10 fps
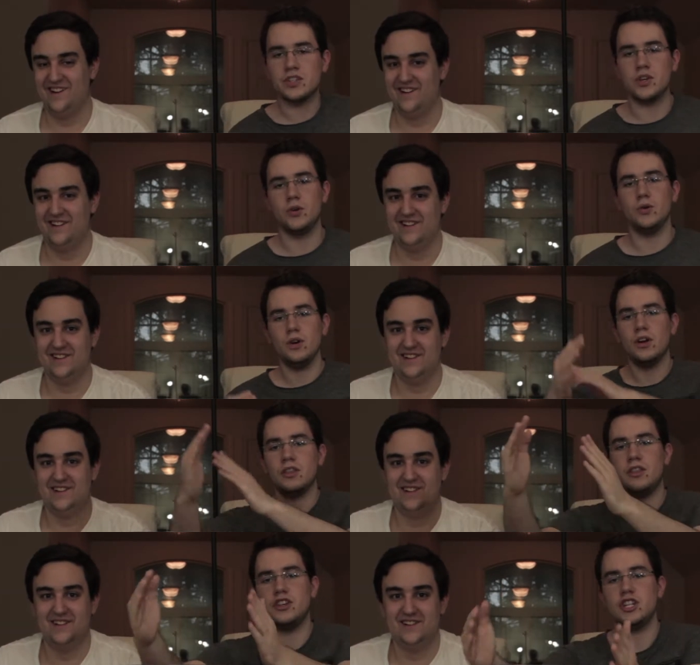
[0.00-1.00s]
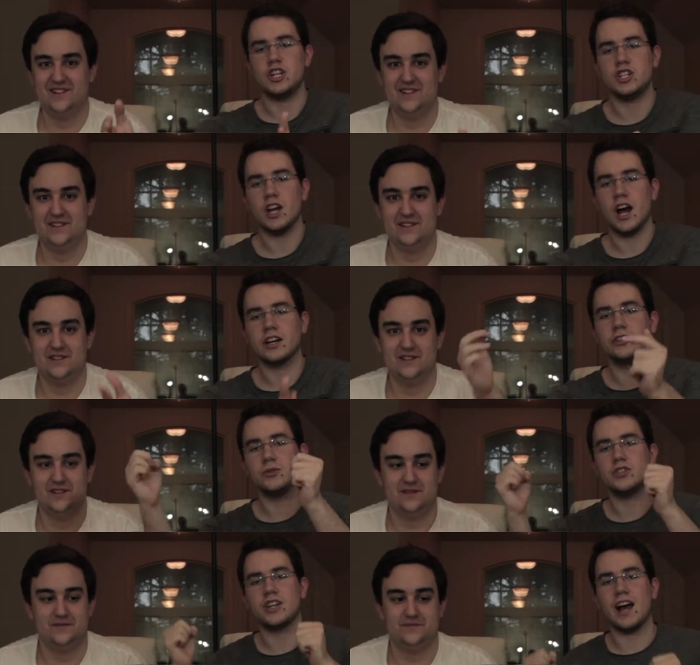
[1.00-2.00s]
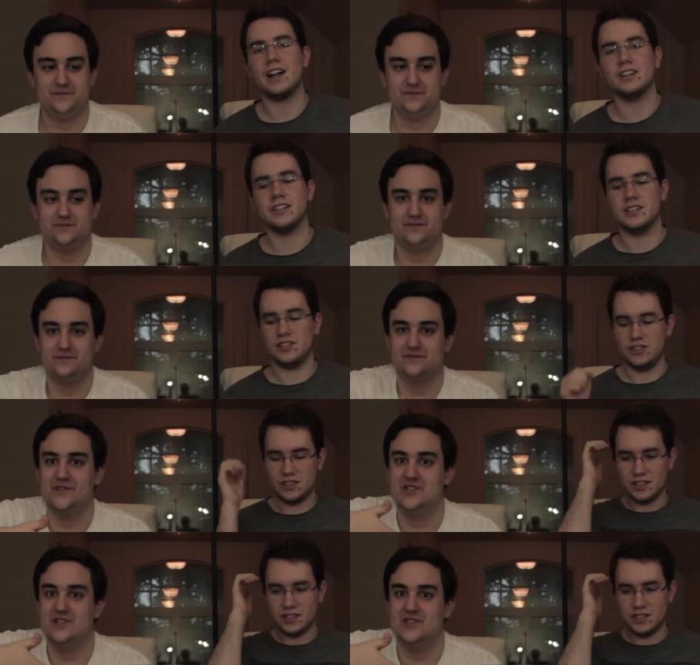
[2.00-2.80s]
Speaker 1: to the Jishaku challenge.